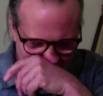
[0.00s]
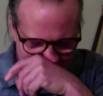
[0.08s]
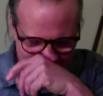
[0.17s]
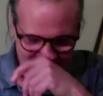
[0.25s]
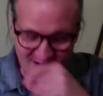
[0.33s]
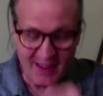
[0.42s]

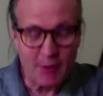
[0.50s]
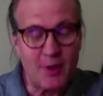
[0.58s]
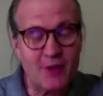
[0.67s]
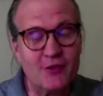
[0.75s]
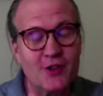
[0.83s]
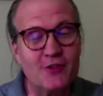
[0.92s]
So that
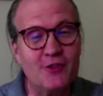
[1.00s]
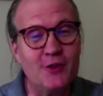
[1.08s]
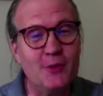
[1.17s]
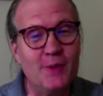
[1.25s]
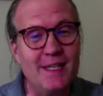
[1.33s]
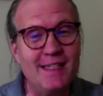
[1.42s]
went for a few
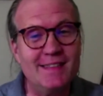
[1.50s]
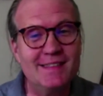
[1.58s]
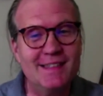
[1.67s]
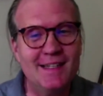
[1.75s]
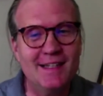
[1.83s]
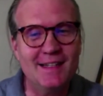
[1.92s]
weeks
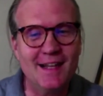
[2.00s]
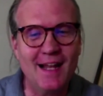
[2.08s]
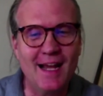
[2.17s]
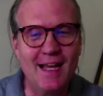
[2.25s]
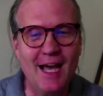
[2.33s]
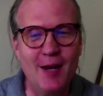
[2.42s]
until I
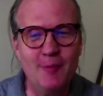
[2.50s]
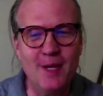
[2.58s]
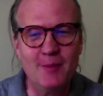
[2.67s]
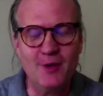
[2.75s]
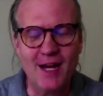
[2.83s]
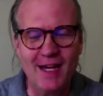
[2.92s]
got it
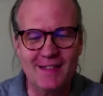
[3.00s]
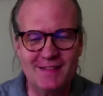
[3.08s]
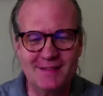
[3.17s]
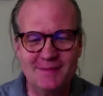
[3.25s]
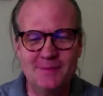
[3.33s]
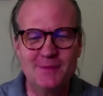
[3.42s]
memorized.
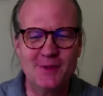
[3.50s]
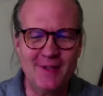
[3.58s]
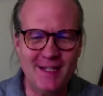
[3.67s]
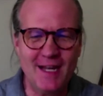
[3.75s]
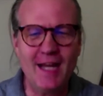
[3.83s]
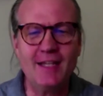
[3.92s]
So
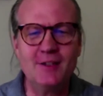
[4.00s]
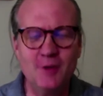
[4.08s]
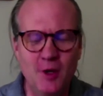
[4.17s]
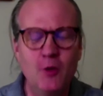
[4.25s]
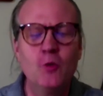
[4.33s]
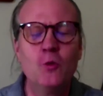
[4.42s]
then I could
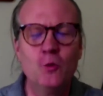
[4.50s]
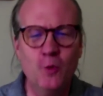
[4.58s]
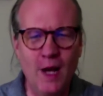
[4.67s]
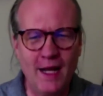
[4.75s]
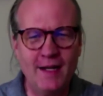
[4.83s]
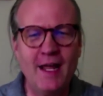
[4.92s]

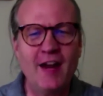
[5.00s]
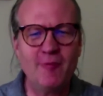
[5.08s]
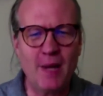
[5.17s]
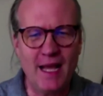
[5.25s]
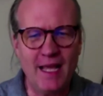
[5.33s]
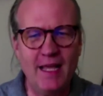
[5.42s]
write it out of
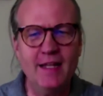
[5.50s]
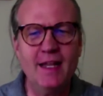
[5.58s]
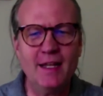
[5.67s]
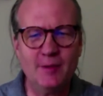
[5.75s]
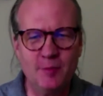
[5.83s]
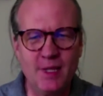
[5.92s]
my head, and
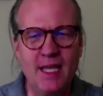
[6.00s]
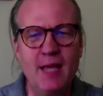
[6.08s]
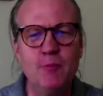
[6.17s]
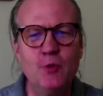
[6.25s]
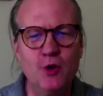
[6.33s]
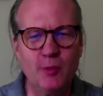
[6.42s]
it became
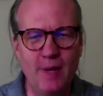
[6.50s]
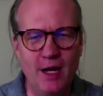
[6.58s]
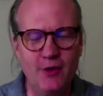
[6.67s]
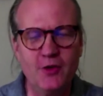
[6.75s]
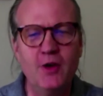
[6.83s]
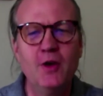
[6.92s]
more
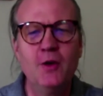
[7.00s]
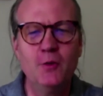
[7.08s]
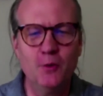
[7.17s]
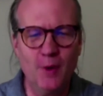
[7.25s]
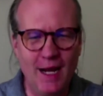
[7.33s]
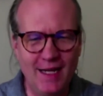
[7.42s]
about
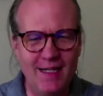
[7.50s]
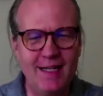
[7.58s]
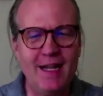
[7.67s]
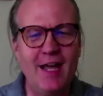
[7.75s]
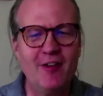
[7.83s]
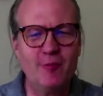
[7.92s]
writing it
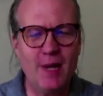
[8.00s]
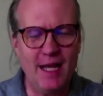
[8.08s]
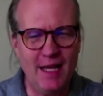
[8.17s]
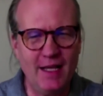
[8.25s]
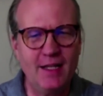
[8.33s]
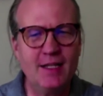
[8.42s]
out of my
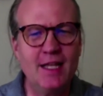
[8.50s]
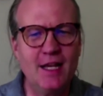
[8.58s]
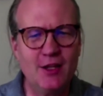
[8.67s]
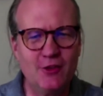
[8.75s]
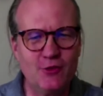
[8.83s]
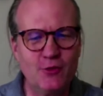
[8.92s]
head and
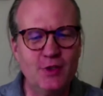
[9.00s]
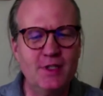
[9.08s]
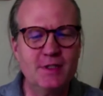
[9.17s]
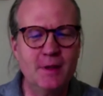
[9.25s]
getting through it.